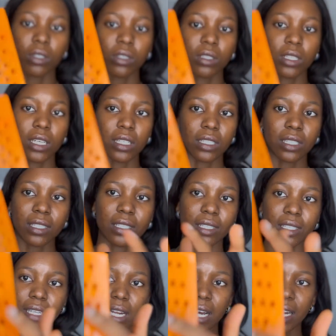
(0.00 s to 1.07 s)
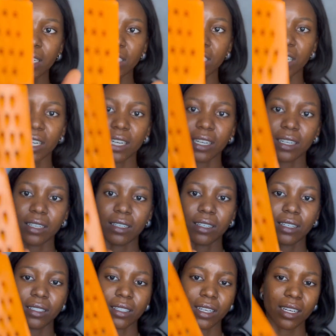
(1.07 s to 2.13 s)
then this is larger,
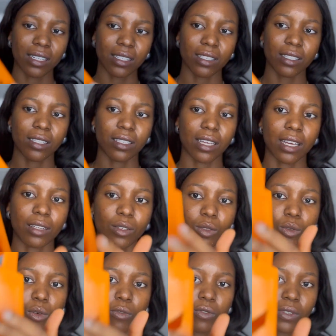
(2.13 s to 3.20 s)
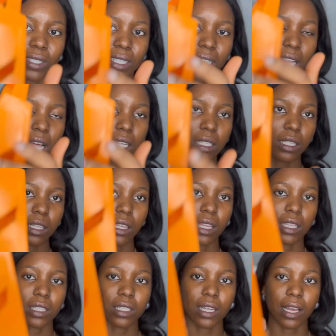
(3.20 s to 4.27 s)
and it has this side stuff for slicing
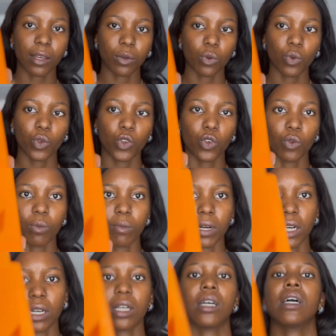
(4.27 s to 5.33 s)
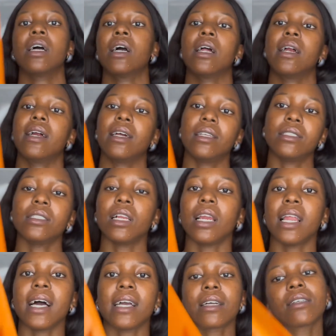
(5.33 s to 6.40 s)
things like cucumber and the
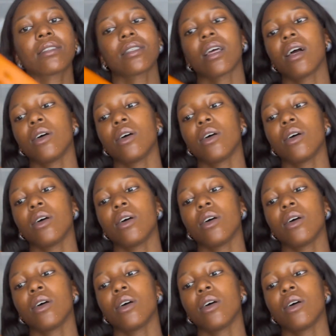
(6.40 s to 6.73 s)
likes.